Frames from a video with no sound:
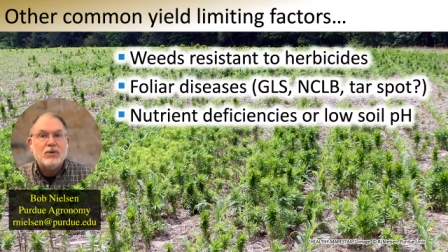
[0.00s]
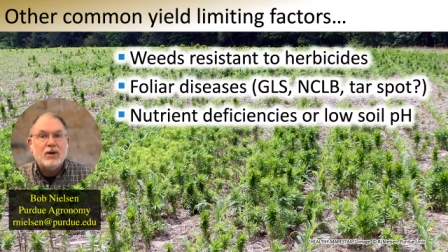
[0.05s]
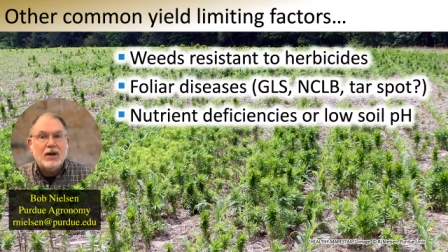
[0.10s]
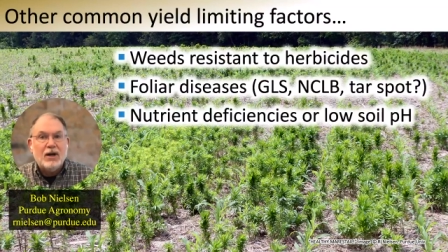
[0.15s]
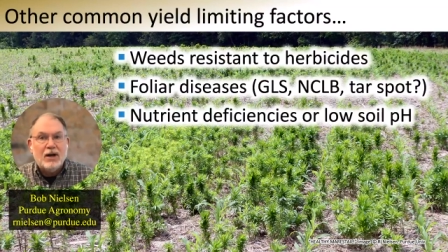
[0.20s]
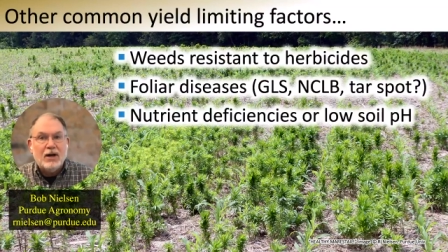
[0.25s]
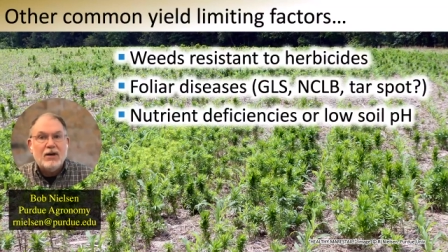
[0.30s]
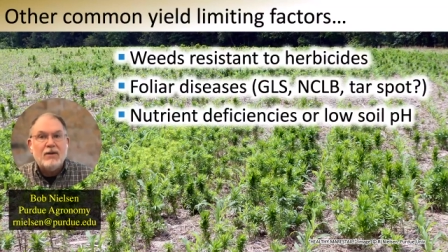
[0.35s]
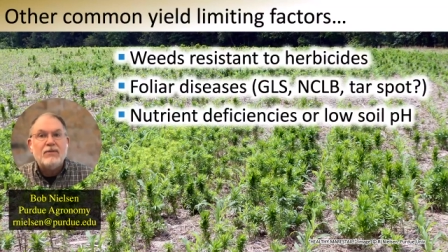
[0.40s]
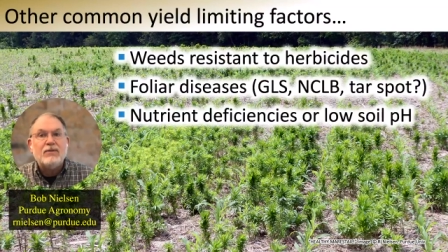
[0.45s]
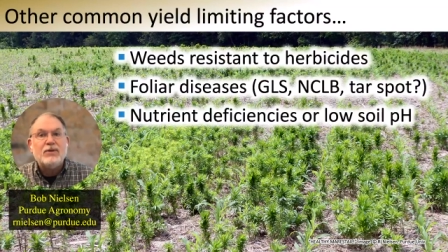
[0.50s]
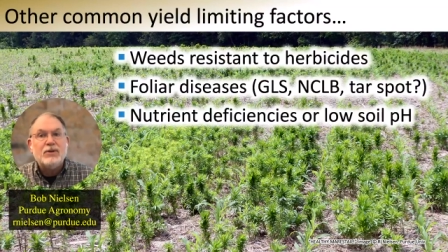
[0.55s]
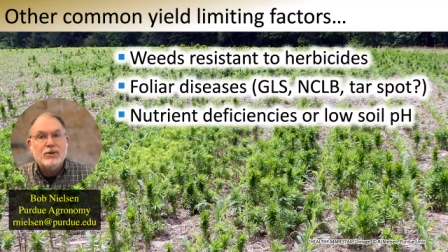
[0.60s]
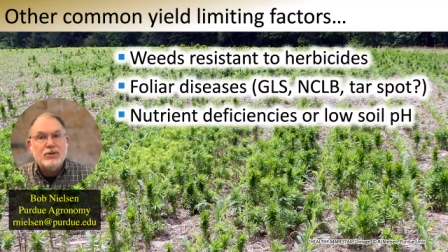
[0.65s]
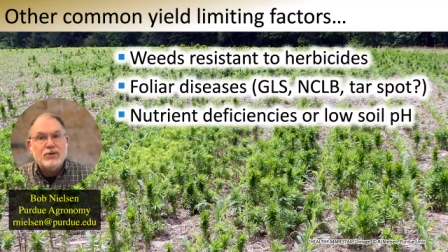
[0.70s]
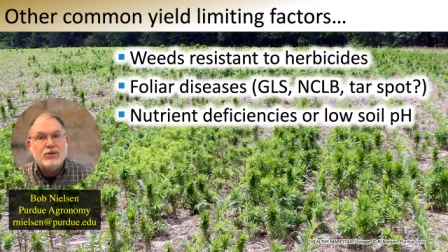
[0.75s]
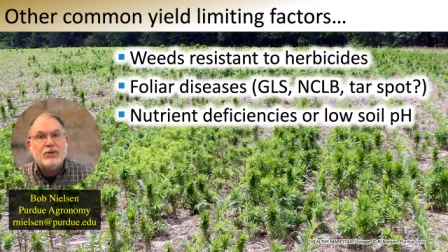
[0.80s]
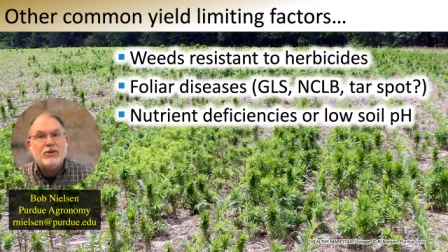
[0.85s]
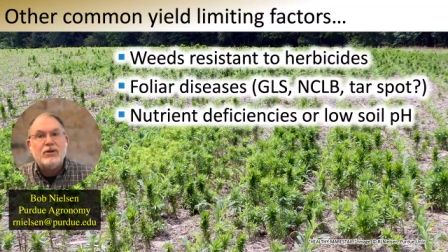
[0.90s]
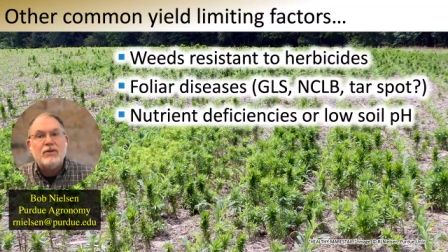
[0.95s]
of
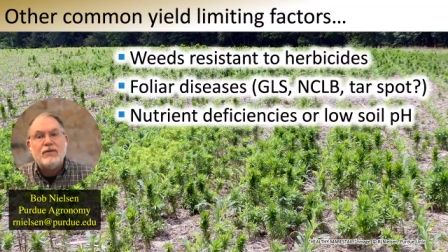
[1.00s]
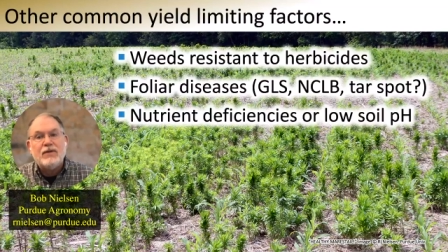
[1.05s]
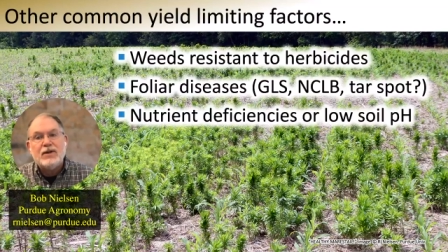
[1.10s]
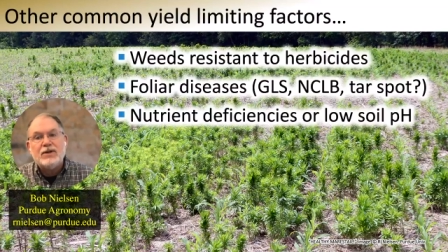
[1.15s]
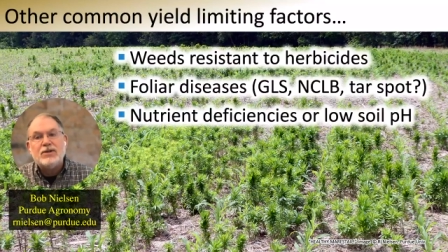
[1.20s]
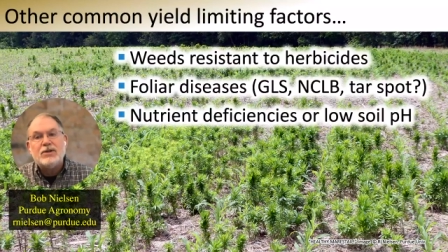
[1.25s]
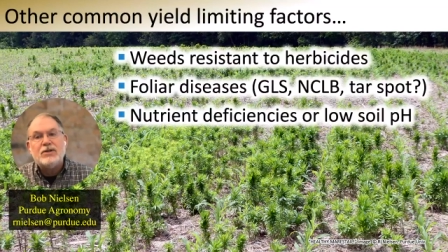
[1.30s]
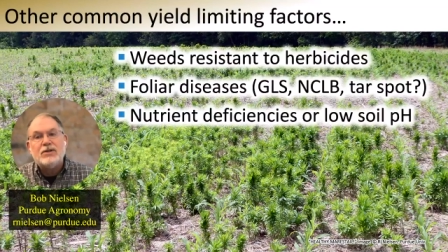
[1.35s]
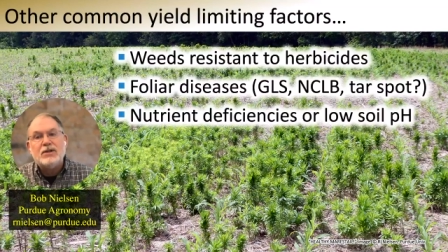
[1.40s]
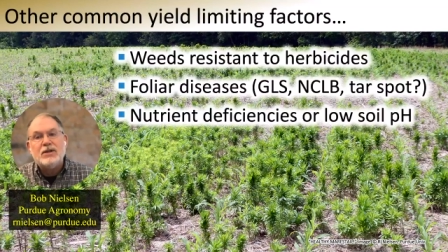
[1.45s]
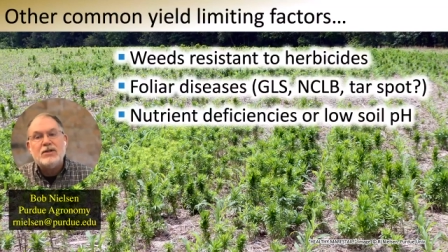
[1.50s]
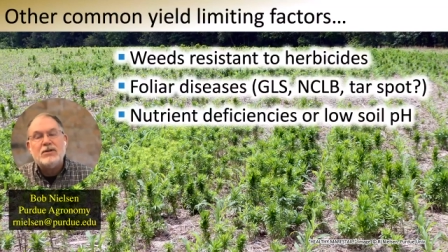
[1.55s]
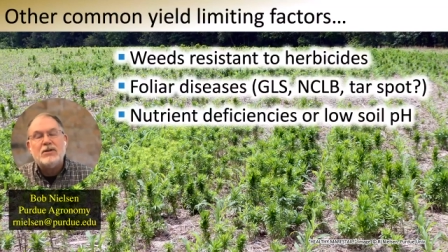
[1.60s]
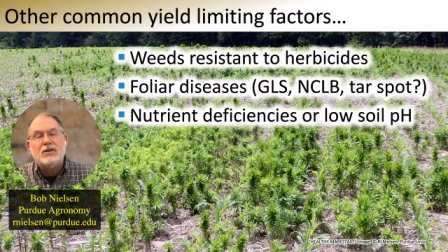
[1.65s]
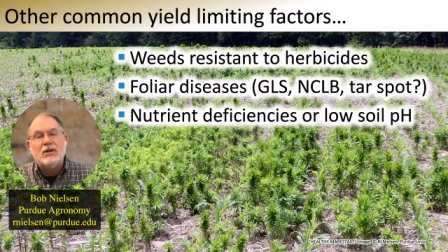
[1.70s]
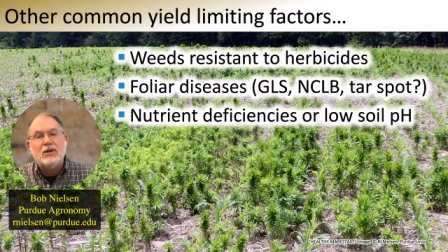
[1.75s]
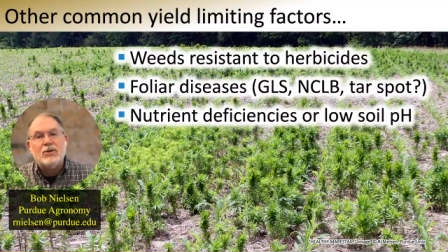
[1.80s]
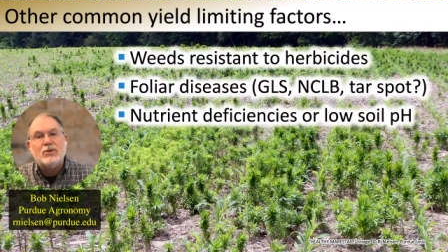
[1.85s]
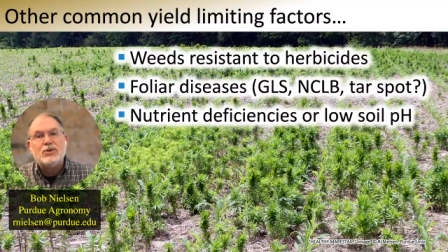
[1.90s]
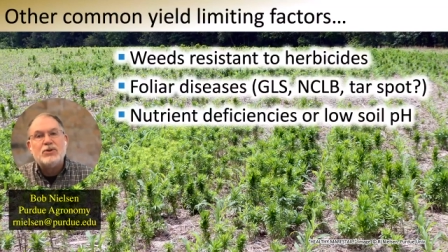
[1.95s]
nutrient deficiencies
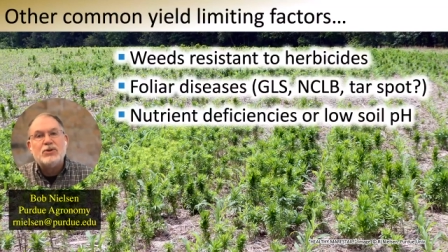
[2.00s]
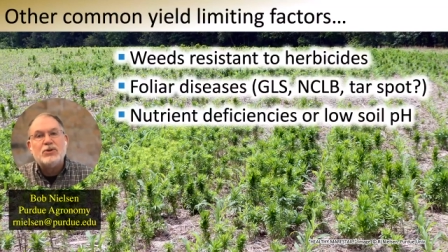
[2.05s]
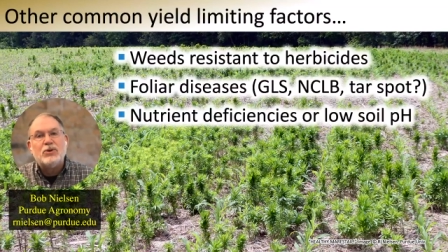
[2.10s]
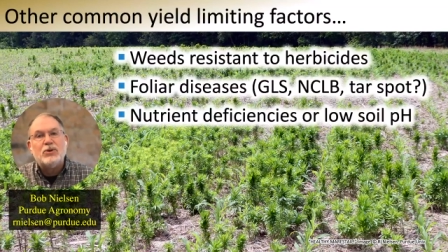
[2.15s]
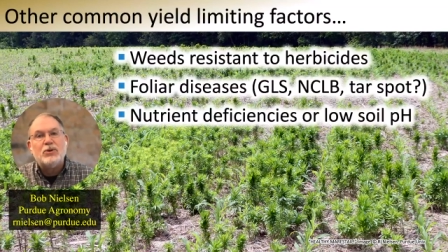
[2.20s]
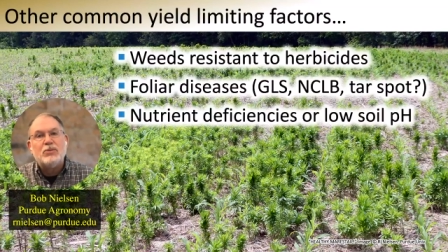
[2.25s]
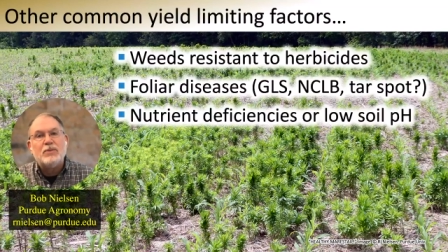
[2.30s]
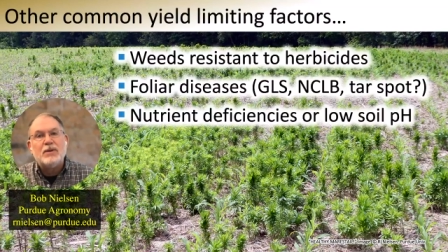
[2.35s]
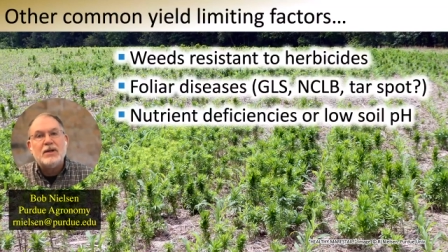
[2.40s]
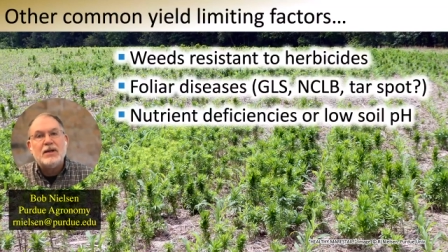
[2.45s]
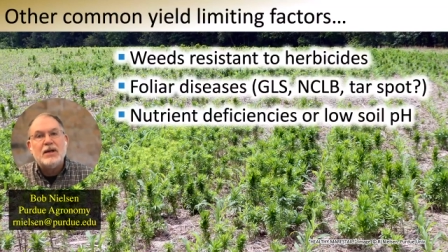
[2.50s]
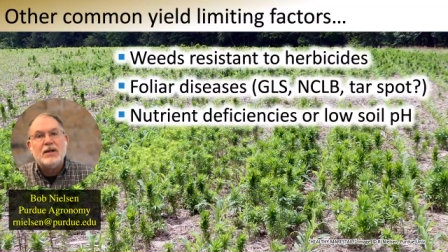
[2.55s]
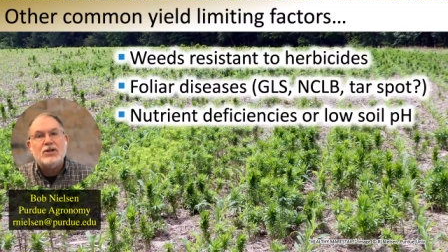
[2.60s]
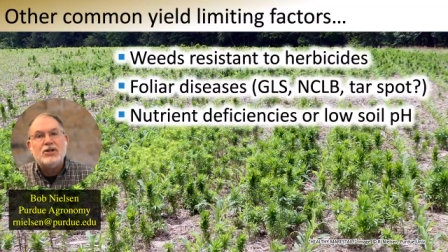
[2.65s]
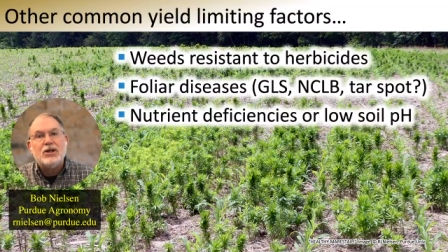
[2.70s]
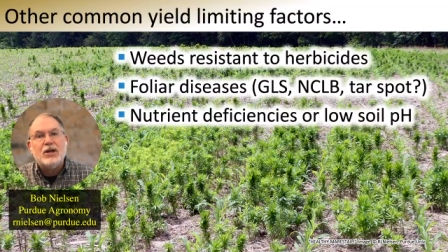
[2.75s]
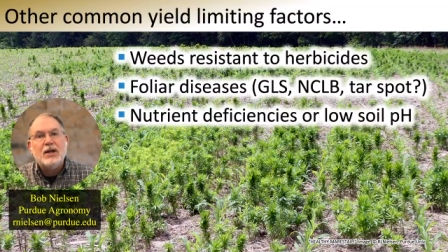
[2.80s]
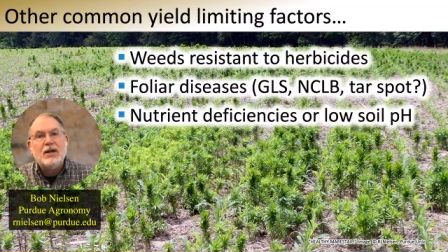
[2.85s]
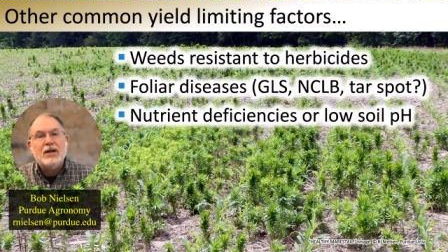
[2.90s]
and low soil pH